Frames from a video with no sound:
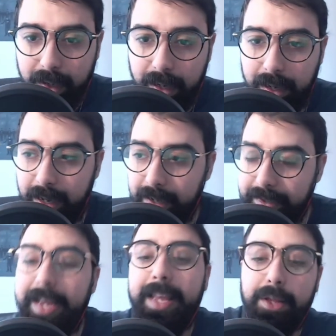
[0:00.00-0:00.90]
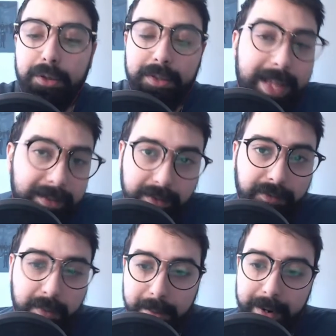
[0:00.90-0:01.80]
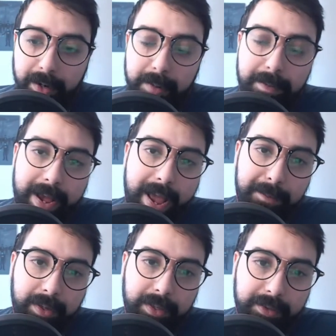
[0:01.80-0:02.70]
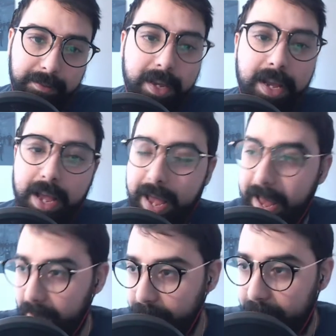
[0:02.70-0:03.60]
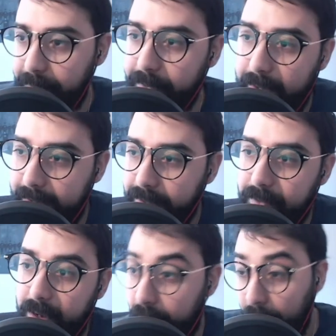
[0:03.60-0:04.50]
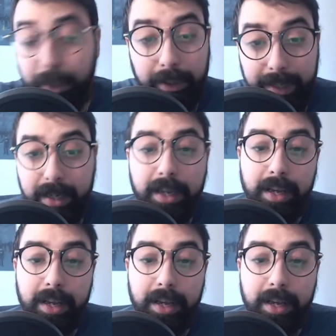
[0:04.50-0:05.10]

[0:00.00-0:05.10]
uh, taking those lessons from American capitalism and and and clearly